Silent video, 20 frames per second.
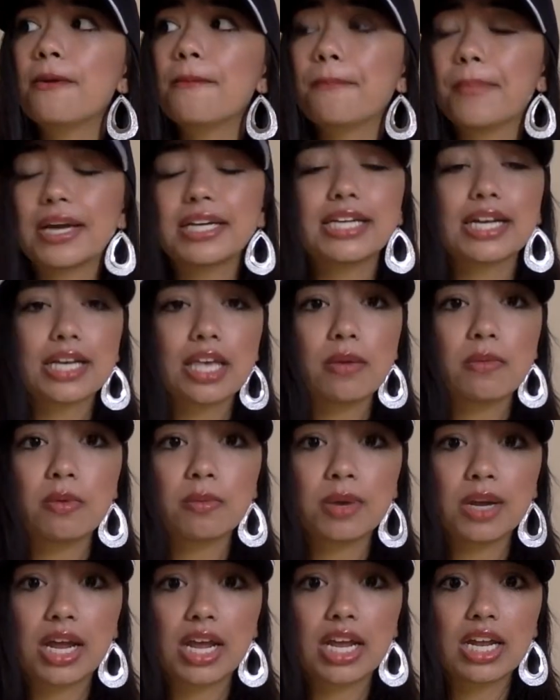My dad came
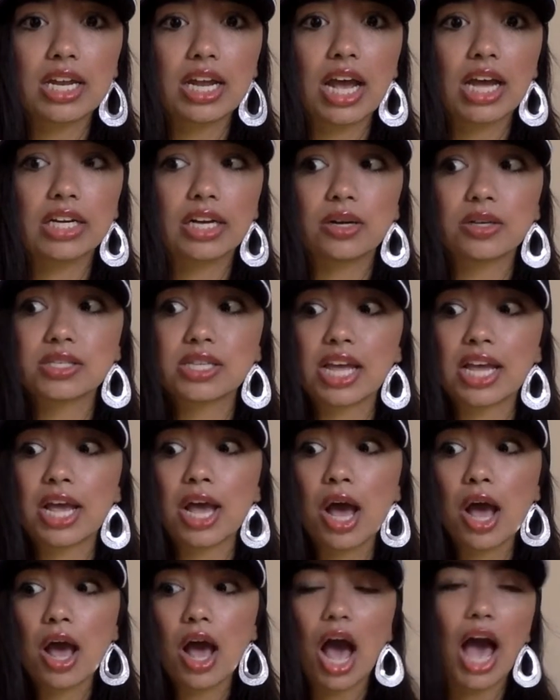home at eight, and I was like,
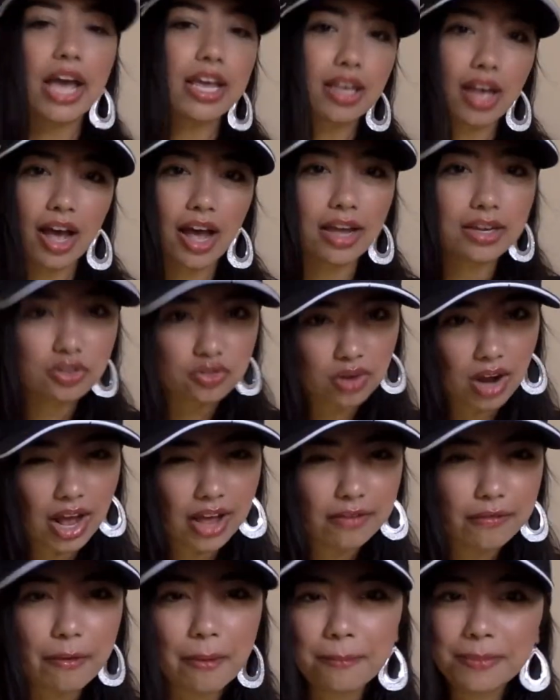I, I
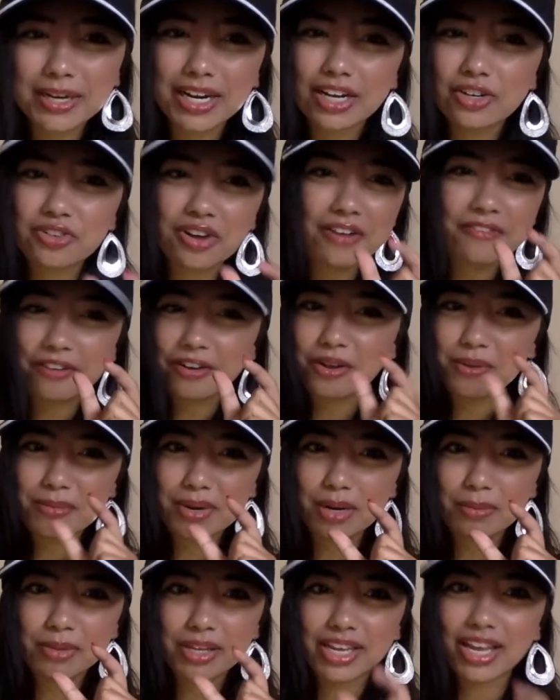drive, but I drive very
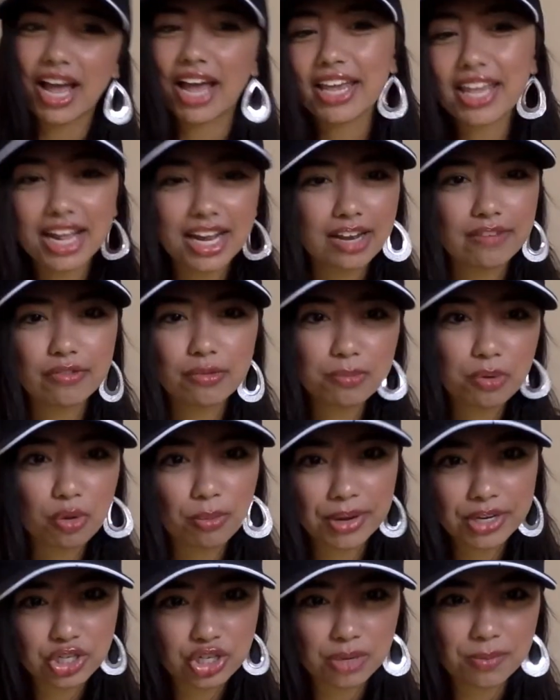minimally. I can't even pull
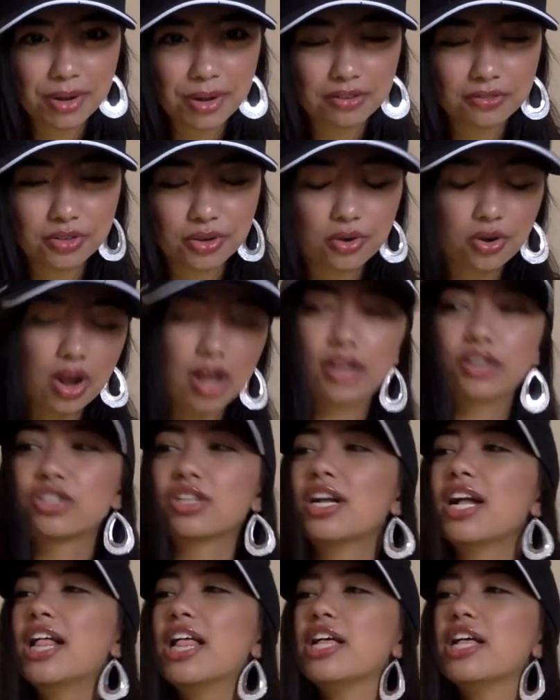my Jeep out of the garage.